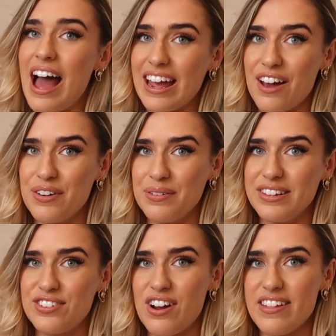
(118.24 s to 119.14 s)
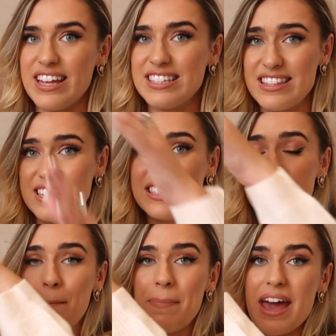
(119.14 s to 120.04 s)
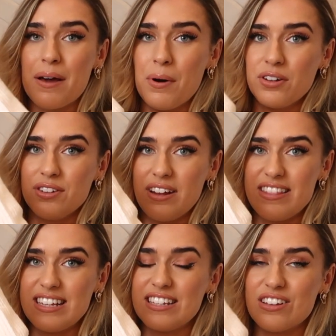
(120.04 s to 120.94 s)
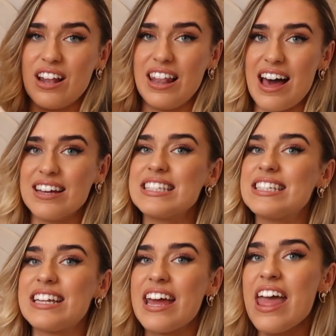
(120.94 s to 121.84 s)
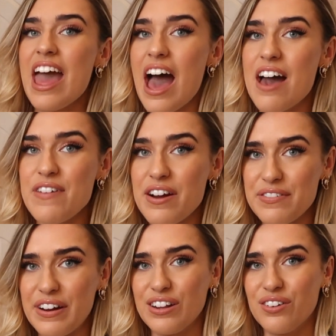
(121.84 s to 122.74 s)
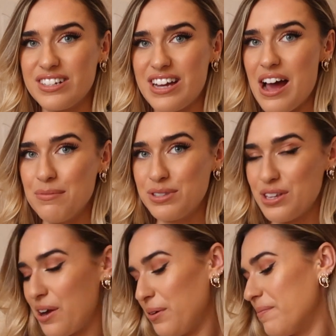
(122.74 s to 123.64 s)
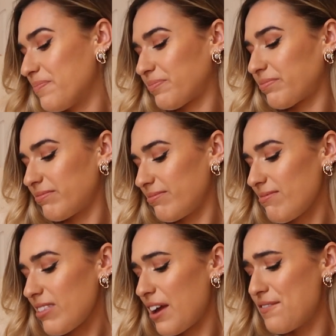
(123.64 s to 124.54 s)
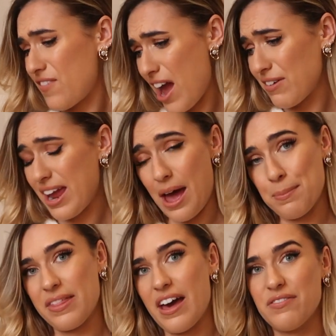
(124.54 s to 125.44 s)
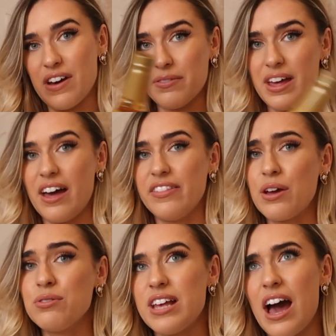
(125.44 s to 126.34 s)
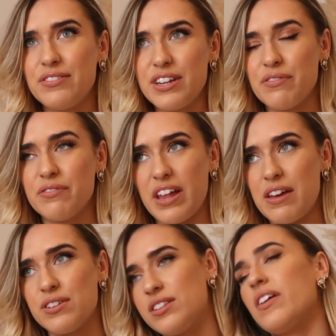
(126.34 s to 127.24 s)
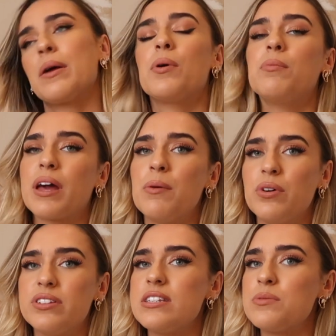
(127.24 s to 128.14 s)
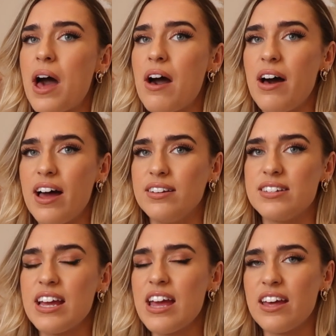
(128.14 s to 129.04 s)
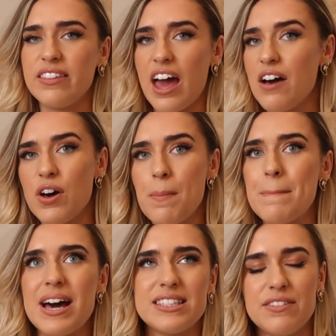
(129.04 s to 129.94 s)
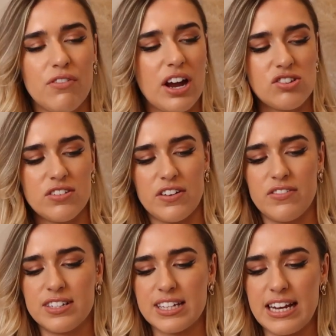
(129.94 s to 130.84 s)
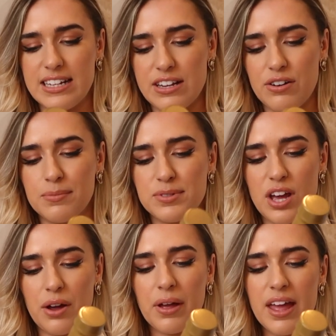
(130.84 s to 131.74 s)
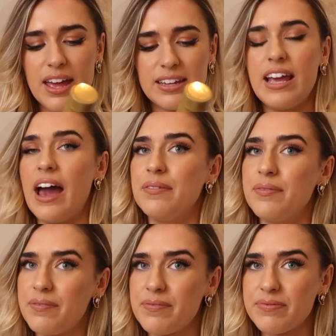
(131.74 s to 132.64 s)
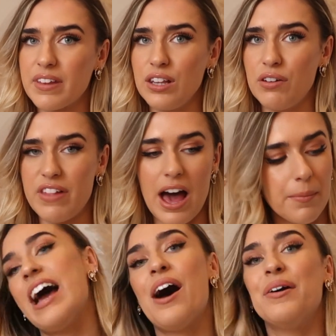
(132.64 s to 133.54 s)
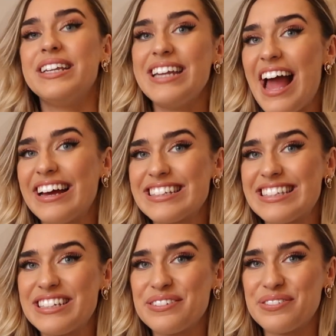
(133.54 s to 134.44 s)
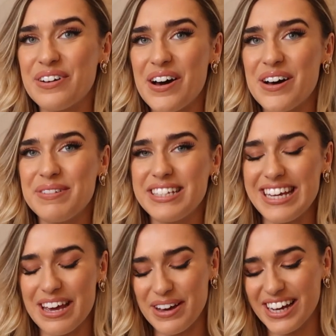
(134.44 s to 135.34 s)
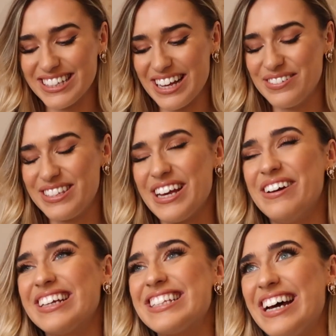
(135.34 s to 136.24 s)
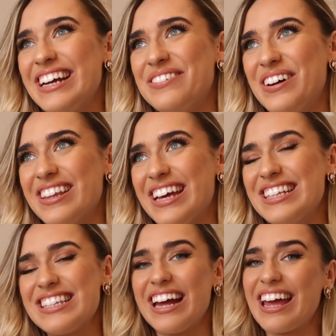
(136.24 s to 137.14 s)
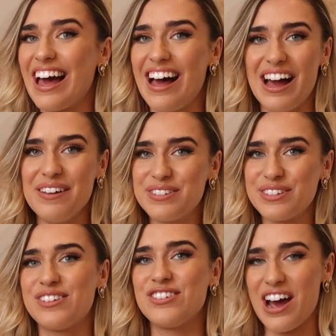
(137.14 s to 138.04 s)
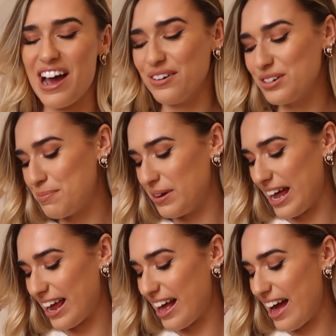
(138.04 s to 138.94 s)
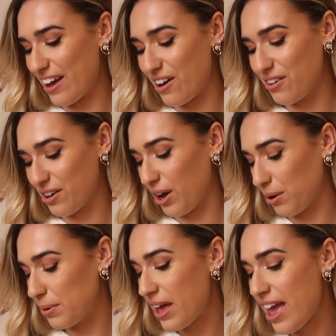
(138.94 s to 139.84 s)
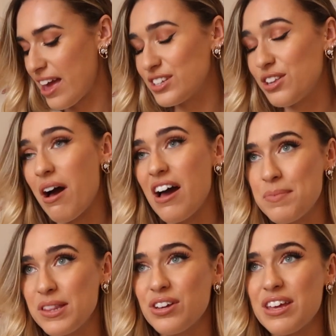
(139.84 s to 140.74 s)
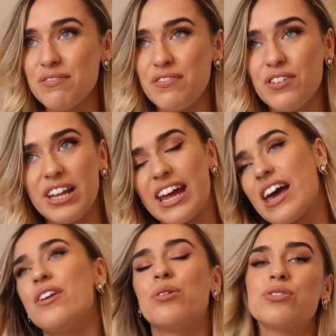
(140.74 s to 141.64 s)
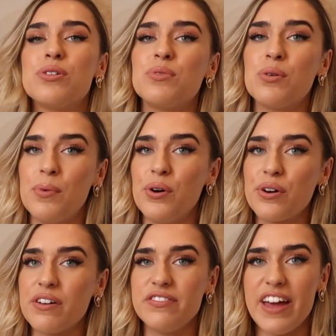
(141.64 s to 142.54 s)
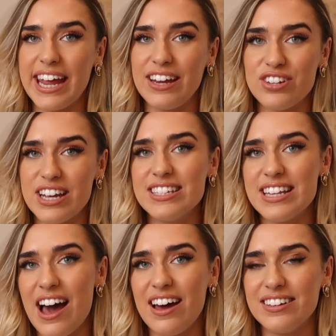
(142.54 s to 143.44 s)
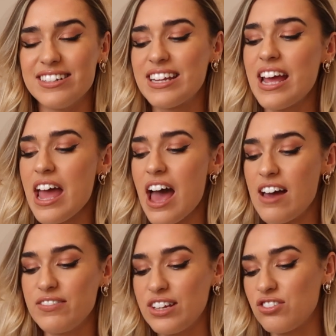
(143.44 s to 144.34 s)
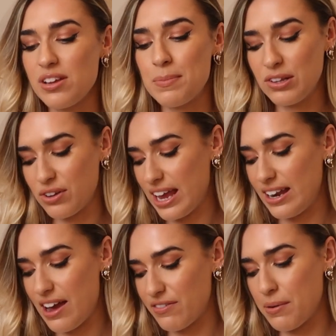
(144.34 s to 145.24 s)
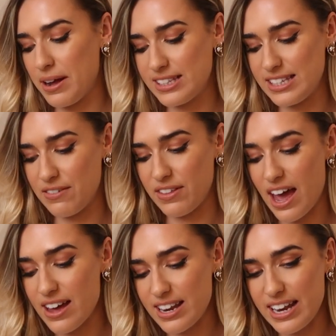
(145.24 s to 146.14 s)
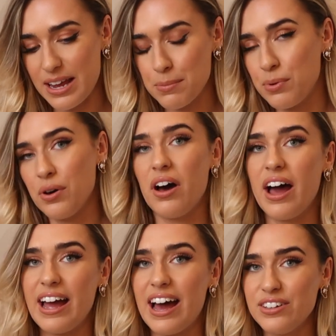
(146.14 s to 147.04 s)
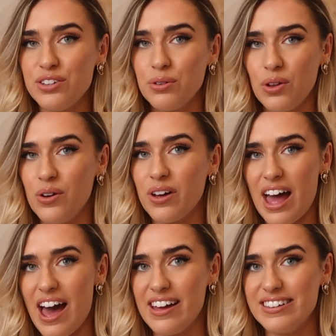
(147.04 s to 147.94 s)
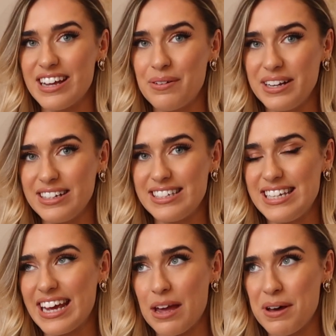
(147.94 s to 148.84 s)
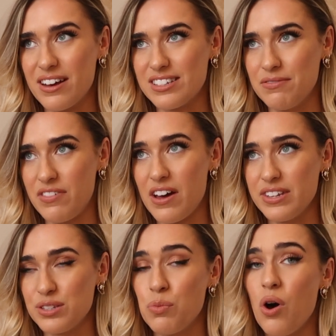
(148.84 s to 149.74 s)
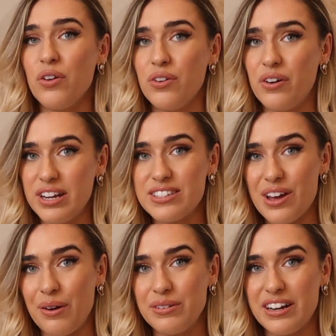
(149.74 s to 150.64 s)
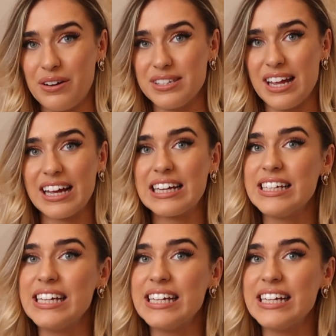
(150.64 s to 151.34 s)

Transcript: I cannot wait to try this. And this is a big bottle. Like this is going to last a very, very time. So very happy that I found that. They also have different flavours of like pumpkin ones as well and they have a massive range of different skinny syrups so yeah love that. Now next from TK Maxx, I'm so excited about this like I'm such a child but like I can't cope. So I've been looking for like an autumnal mug for ages and I've literally been looking everywhere to see if they had any but I had no luck and I went into TK Maxx and found this one on its own and I was like